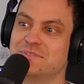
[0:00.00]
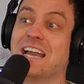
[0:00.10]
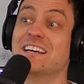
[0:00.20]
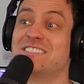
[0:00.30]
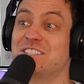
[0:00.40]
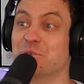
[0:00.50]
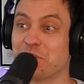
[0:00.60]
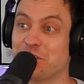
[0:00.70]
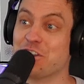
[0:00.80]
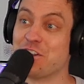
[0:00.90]
was yes, my you cameo.
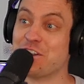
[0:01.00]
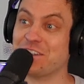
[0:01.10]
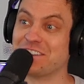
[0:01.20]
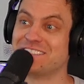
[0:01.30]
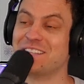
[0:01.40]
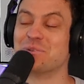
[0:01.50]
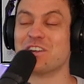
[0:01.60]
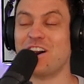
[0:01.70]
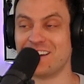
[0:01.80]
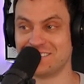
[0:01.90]
were the nerd. I was a nerd. That was
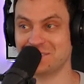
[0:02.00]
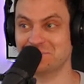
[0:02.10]
awesome.